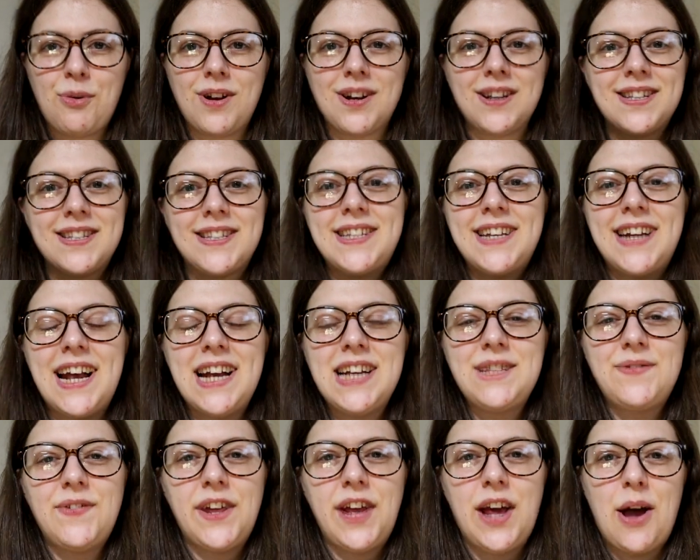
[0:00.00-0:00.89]
everyone,
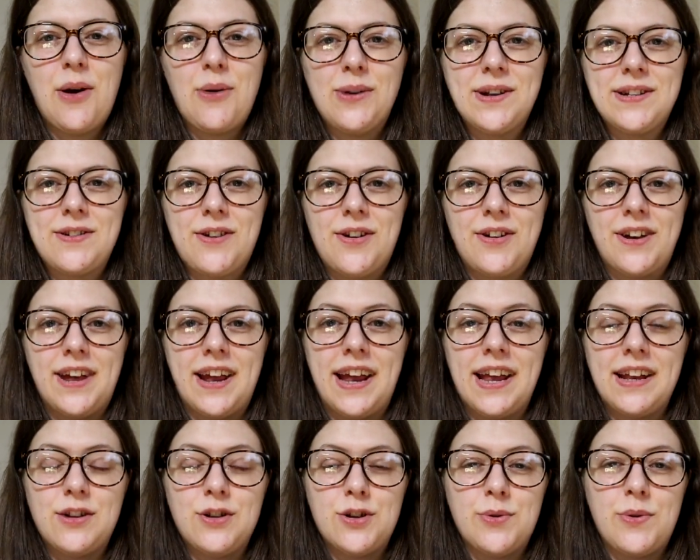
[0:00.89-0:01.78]
today's video is on
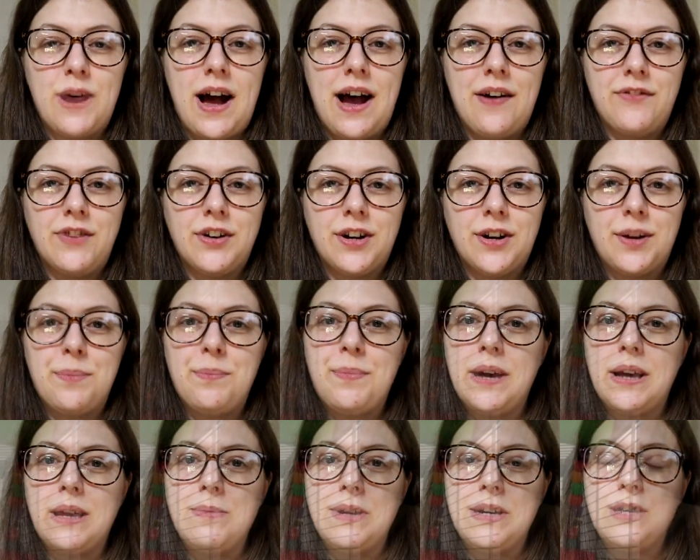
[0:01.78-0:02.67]
do African
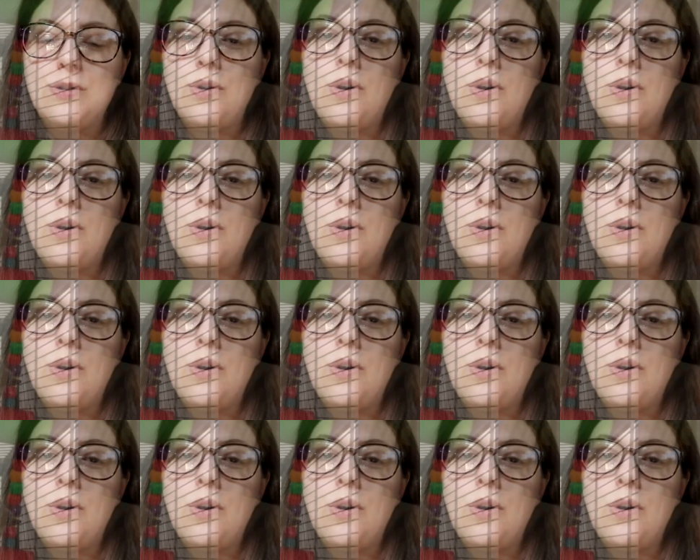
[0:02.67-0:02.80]
pygmy